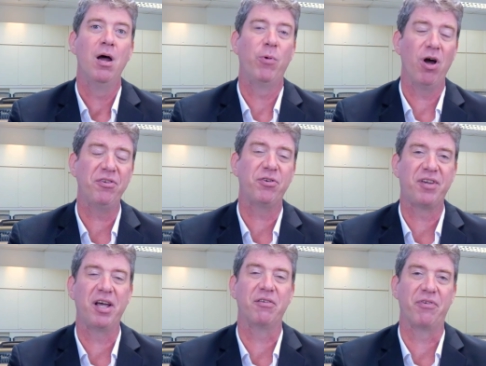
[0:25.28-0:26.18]
We also
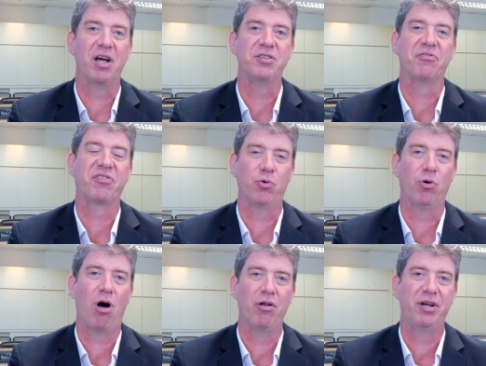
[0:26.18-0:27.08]
take advantage of school
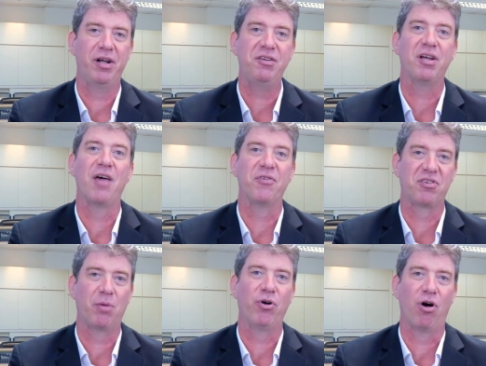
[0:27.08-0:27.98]
holidays and the
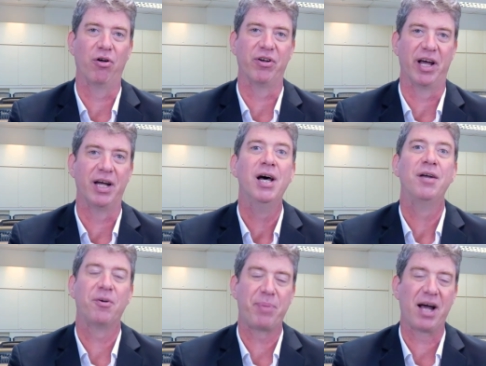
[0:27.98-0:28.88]
summer holiday
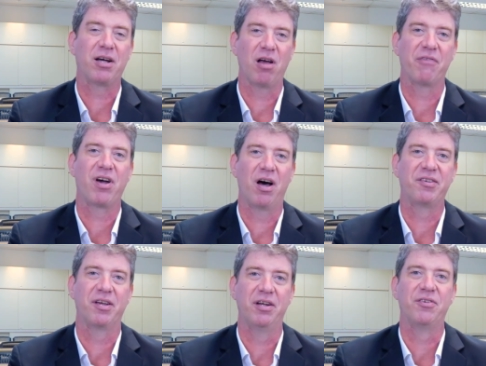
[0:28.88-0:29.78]
to pack a lot of
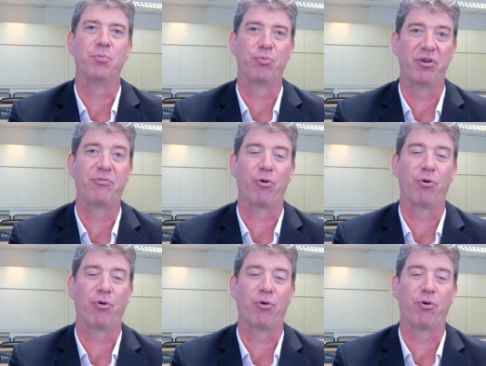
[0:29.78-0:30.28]
content into brief